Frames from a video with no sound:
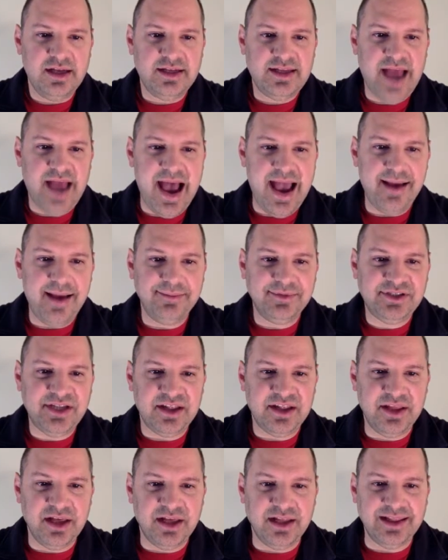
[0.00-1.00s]
times
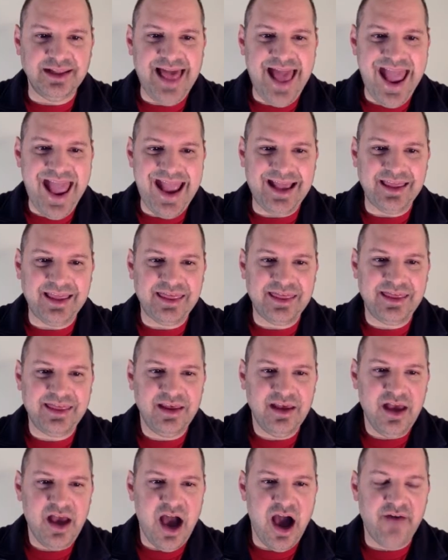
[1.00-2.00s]
the length
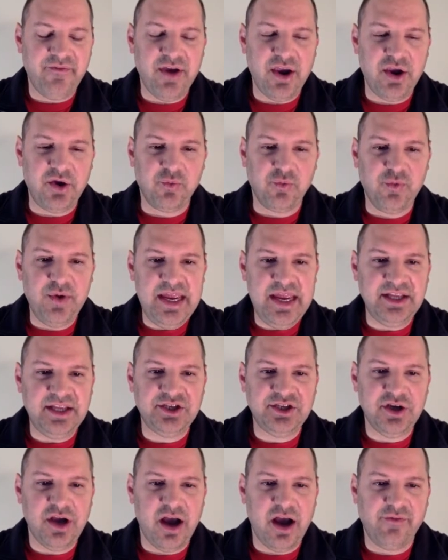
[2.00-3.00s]
of a
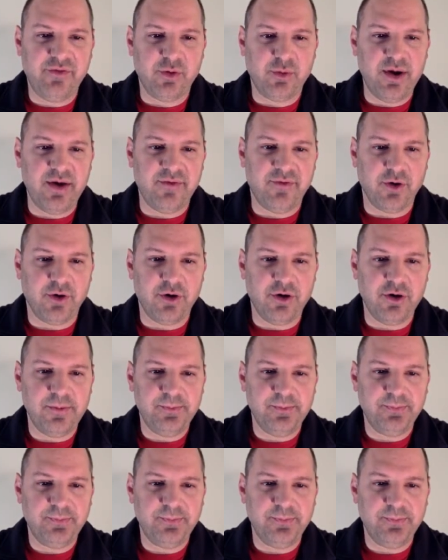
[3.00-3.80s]
reach of a river,